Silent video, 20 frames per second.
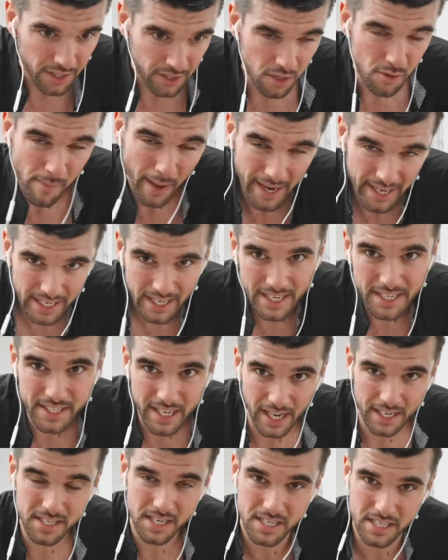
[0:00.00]
You may
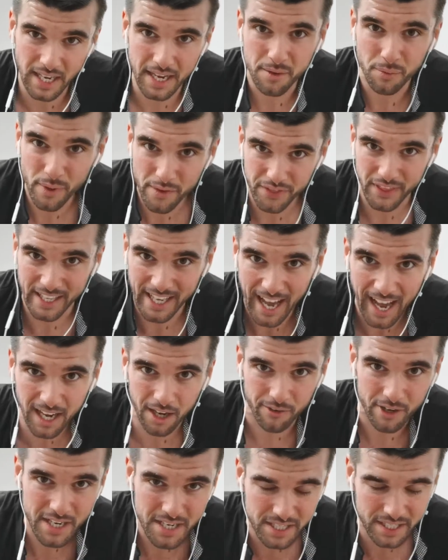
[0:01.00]
need, as I say, with the
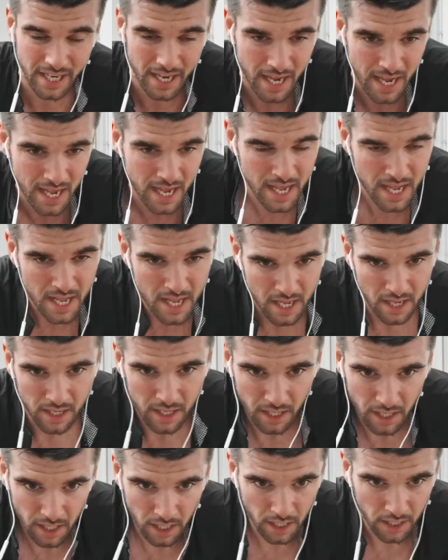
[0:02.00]
calories,
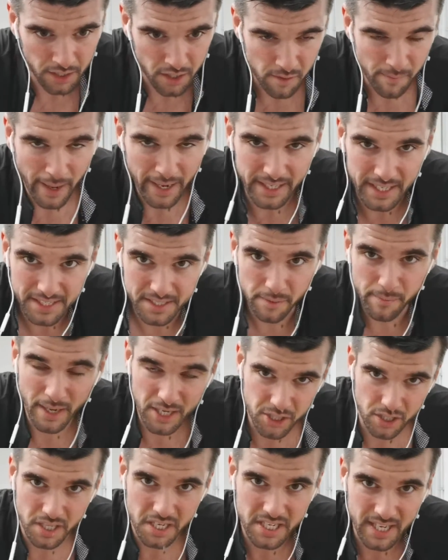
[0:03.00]
you may need to
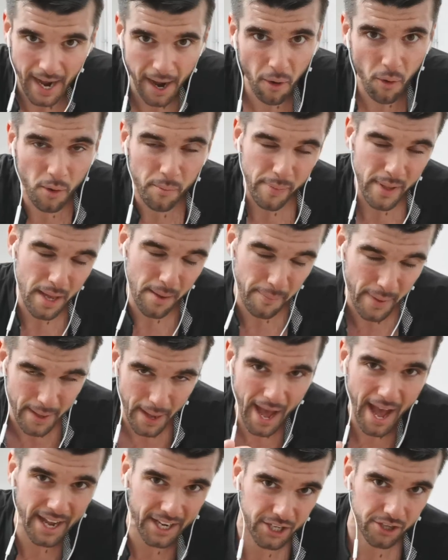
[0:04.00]
measure this out and be a
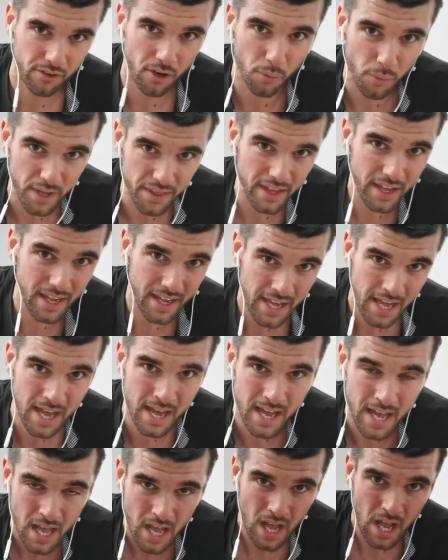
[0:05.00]
bit accurate with it
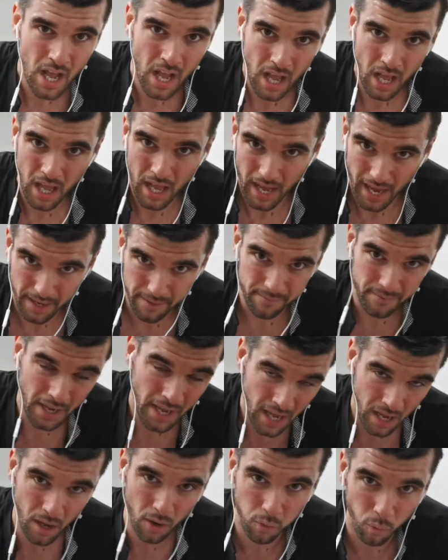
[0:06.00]
and
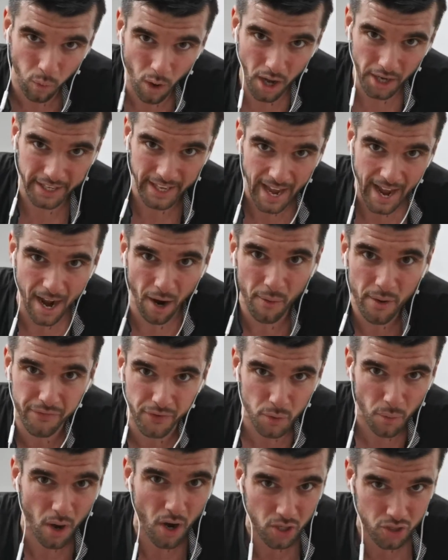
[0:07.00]
work it out
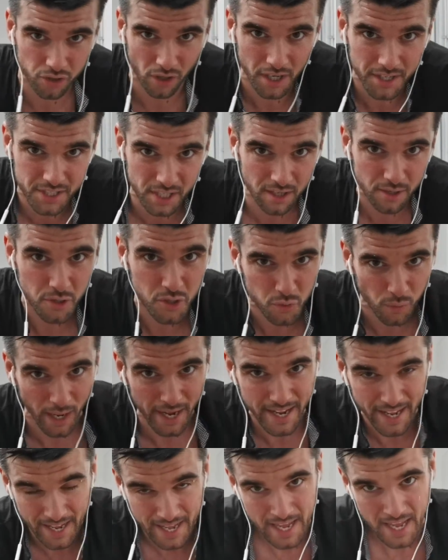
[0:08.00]
if you are trying to lose
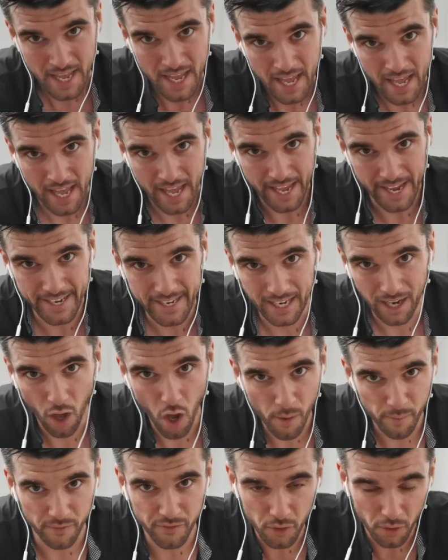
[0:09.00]
weight in
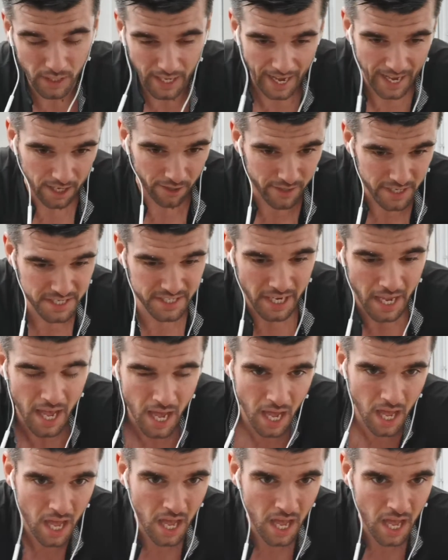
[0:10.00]
line with your calories.